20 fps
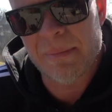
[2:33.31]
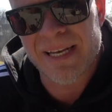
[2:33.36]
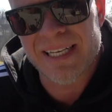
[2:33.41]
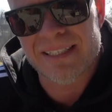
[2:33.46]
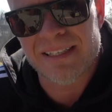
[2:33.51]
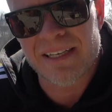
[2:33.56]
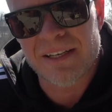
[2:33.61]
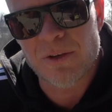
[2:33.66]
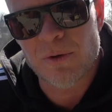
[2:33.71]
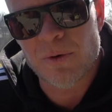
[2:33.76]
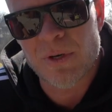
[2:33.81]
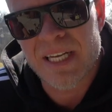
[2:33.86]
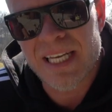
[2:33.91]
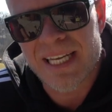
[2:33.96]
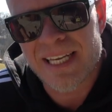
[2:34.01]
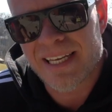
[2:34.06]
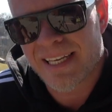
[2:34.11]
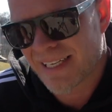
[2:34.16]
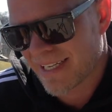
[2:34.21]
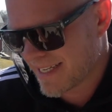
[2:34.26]
makes it
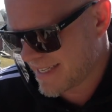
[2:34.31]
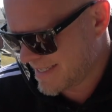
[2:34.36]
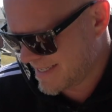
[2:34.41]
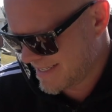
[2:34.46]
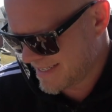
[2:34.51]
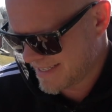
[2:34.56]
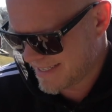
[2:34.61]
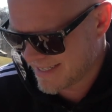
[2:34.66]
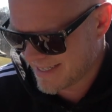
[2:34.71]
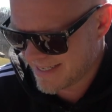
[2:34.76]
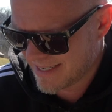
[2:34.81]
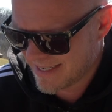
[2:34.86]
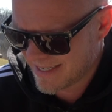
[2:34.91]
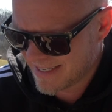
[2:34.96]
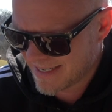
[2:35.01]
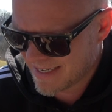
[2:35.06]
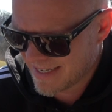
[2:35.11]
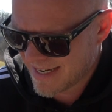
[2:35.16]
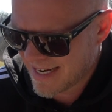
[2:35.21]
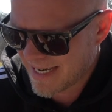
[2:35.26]
unique,
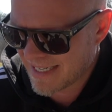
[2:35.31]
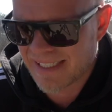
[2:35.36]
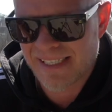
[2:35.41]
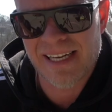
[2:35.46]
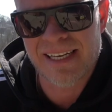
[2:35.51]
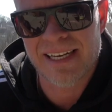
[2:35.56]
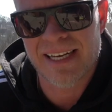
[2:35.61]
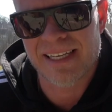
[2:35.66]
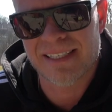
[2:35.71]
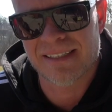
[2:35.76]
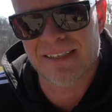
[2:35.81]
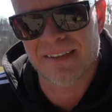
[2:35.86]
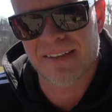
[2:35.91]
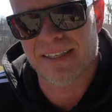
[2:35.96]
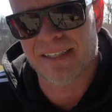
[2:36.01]
I said yes to